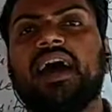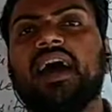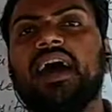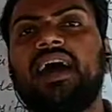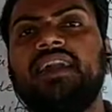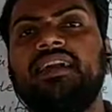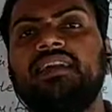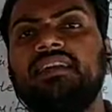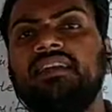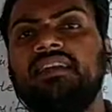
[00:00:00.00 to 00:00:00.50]

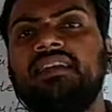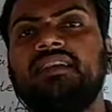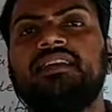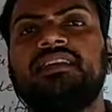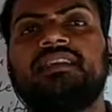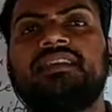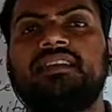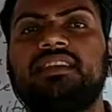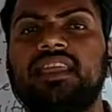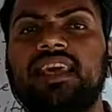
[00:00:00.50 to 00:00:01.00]
and
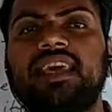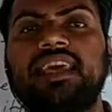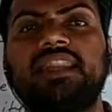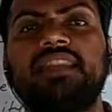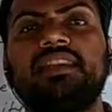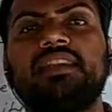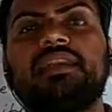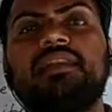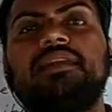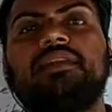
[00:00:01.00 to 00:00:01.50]

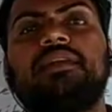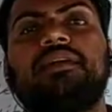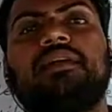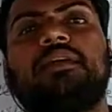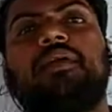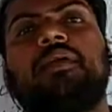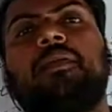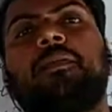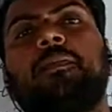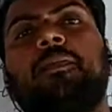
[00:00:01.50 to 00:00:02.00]
then
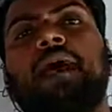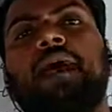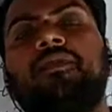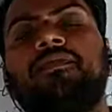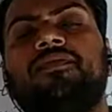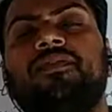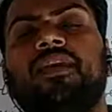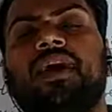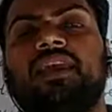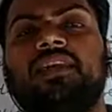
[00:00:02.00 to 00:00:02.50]

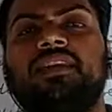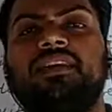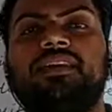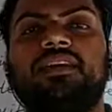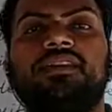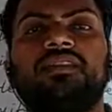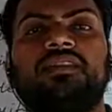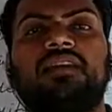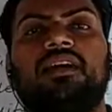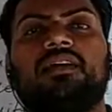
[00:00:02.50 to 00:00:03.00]
by
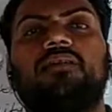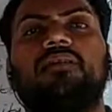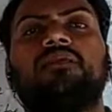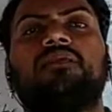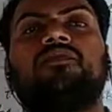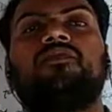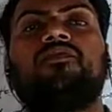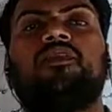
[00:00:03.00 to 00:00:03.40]
finding the